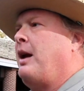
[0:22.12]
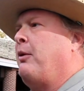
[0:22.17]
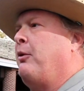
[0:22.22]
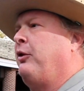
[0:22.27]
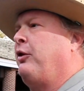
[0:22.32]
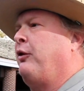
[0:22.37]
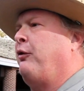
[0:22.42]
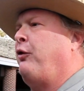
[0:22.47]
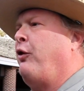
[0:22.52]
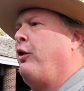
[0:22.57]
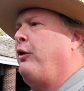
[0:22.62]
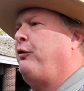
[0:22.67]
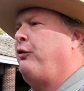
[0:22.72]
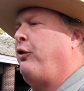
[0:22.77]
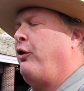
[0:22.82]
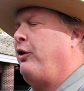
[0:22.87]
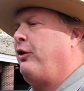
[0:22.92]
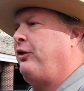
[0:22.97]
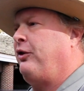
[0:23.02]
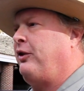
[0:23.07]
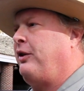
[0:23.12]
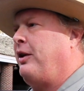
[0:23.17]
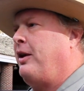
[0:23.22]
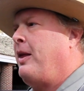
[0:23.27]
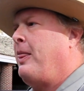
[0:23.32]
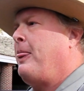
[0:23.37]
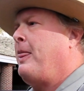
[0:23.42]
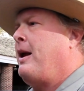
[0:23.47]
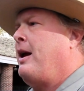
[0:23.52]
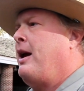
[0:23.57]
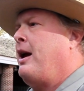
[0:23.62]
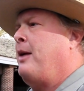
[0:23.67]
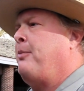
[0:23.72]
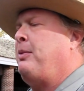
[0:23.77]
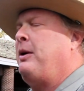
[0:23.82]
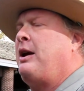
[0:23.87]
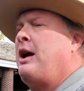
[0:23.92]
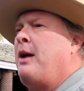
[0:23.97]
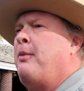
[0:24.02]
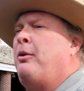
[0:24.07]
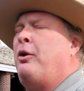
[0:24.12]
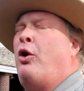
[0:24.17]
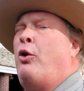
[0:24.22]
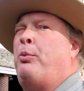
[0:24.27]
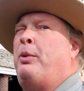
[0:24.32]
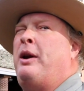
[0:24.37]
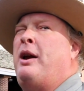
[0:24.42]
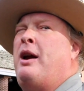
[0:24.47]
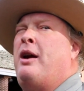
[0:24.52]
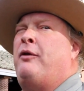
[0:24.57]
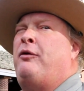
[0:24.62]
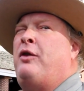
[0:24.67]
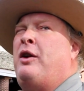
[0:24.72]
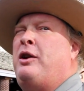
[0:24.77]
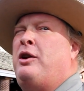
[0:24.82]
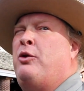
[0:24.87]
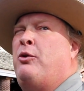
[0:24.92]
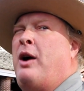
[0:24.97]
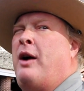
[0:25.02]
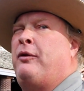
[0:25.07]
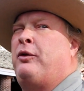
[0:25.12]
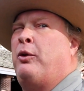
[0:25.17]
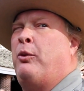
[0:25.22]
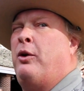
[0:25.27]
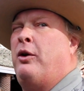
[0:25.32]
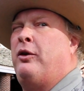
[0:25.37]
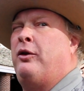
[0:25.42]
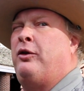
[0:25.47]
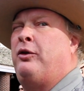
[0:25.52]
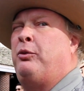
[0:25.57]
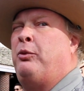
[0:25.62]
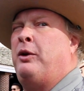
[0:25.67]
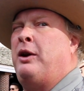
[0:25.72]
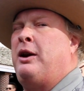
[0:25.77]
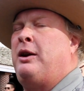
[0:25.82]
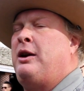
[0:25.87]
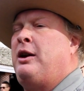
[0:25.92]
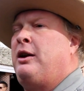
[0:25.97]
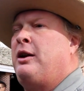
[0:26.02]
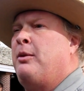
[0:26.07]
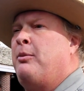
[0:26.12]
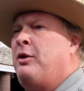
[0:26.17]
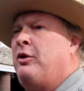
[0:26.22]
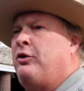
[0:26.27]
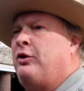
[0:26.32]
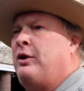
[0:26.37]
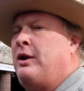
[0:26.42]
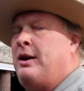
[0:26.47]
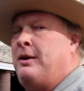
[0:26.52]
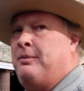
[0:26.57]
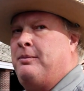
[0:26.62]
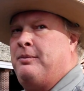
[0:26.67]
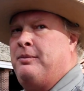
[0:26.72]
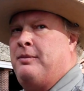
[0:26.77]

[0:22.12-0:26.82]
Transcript: It was a fort first. It became an open-air venue afterwards when they decommissioned it.